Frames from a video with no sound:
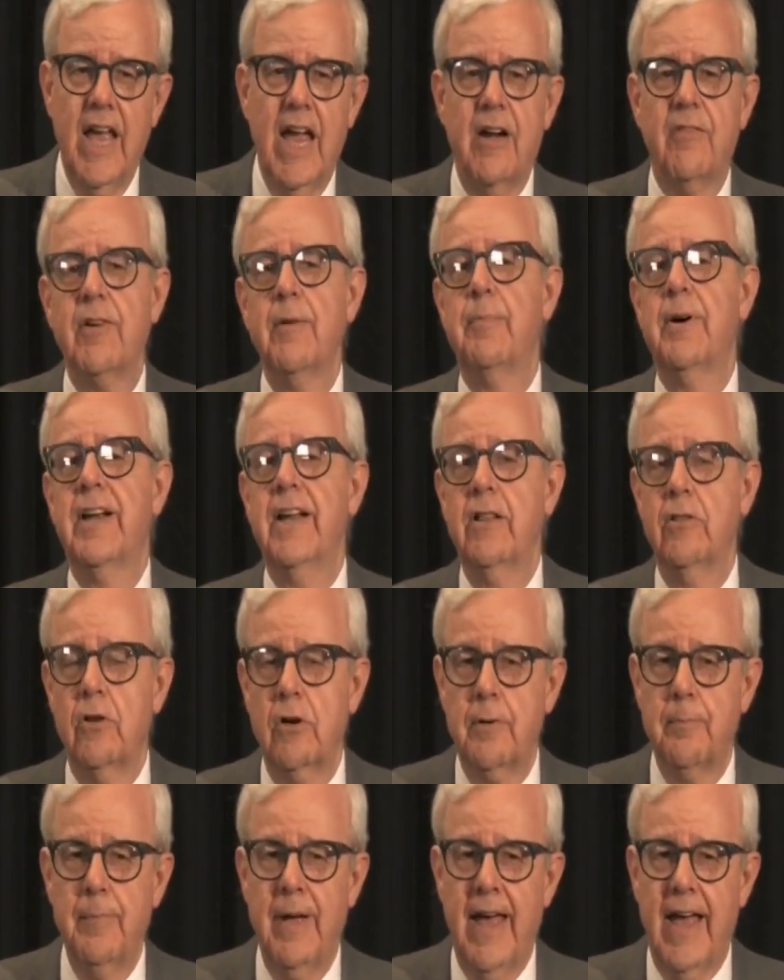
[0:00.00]
Everybody
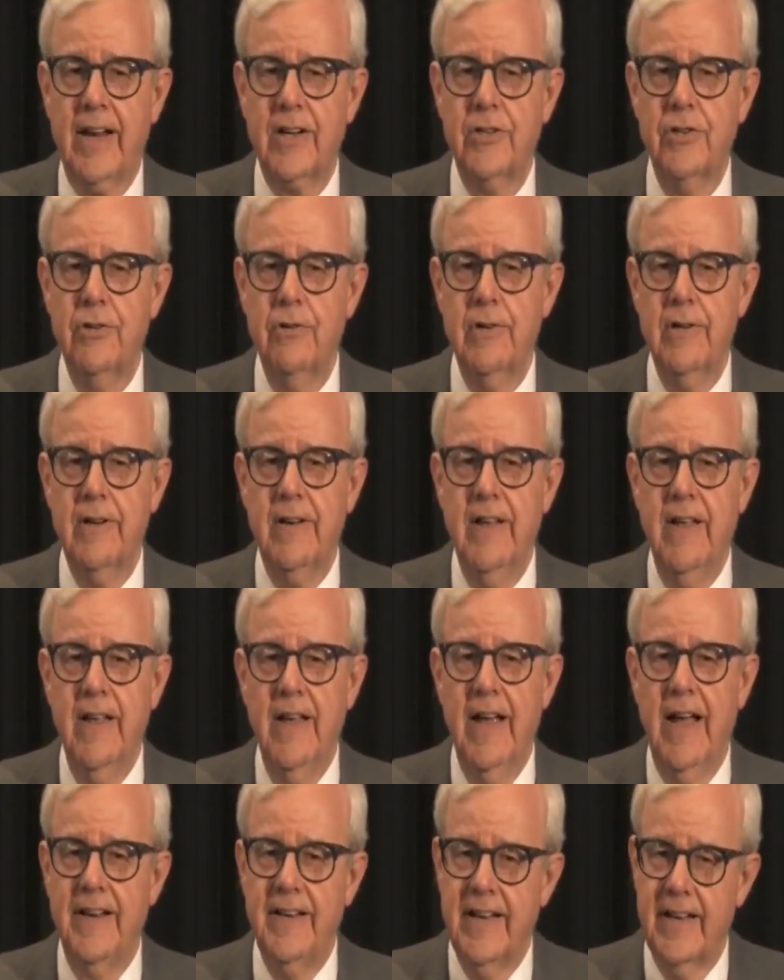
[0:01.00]
looked back to it,
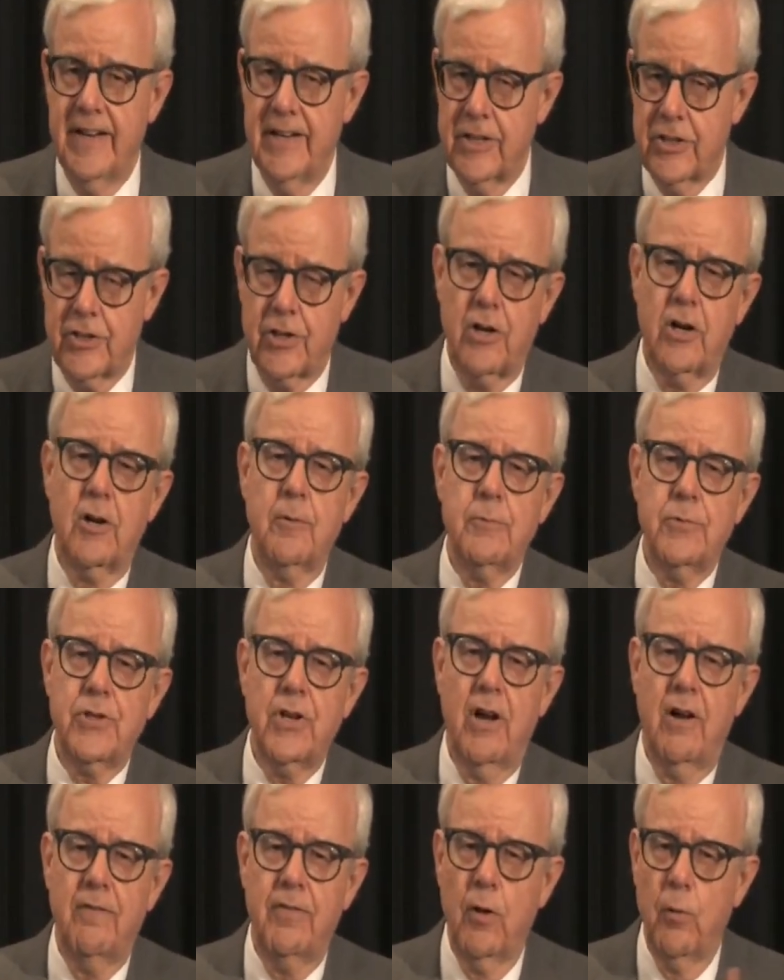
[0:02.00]
and yet in
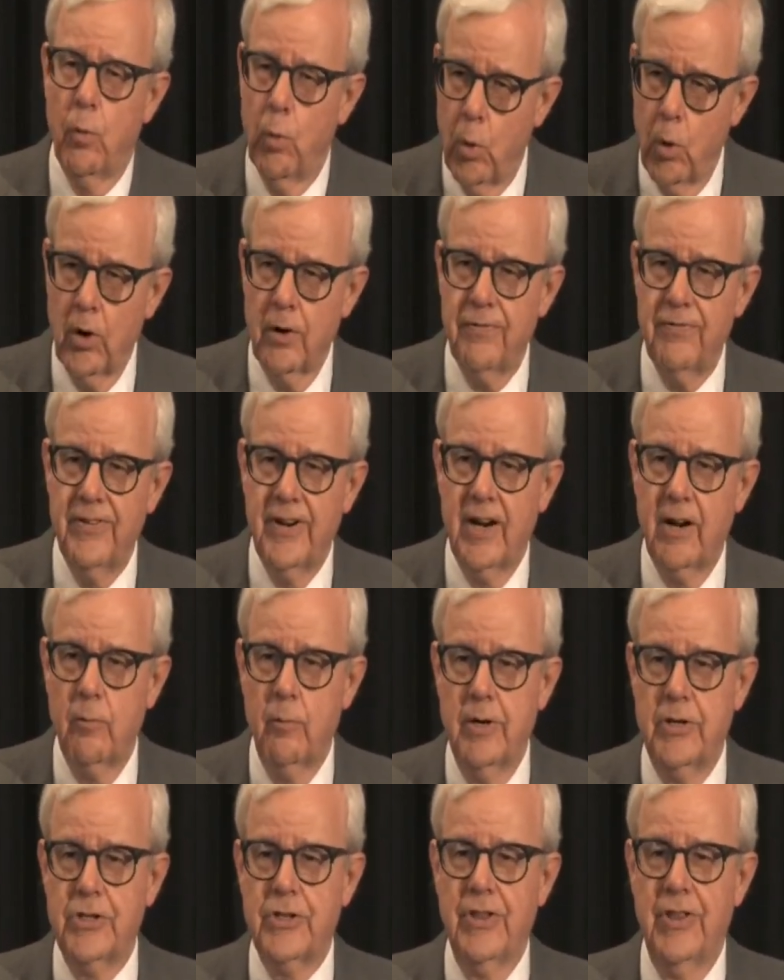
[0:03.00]
terms of the warfare
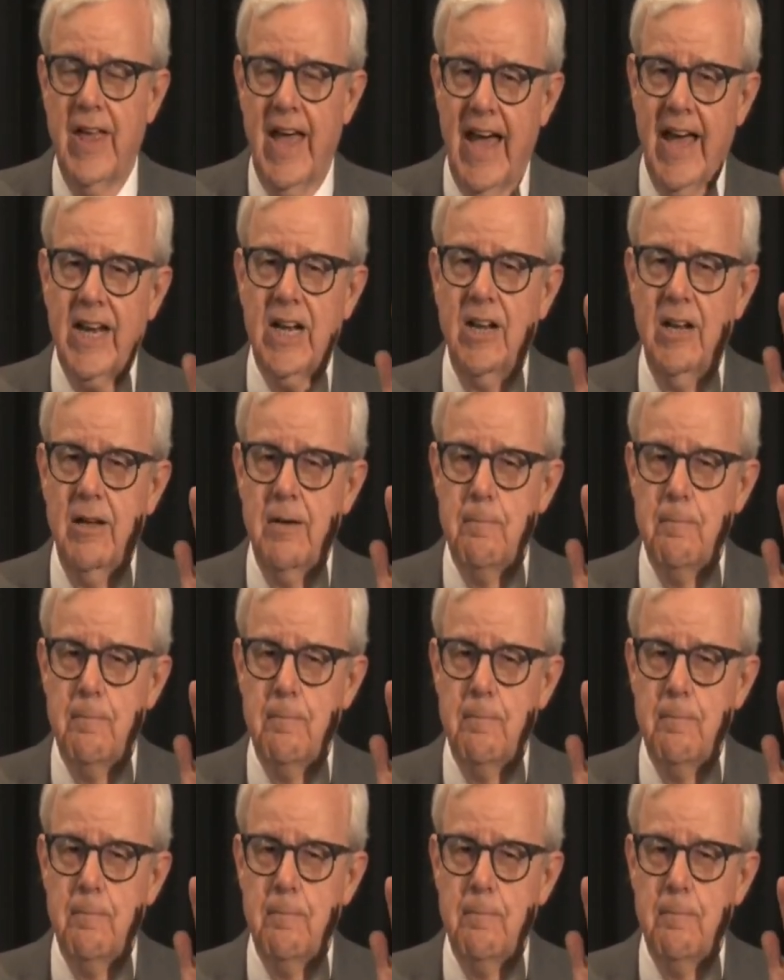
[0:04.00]
which that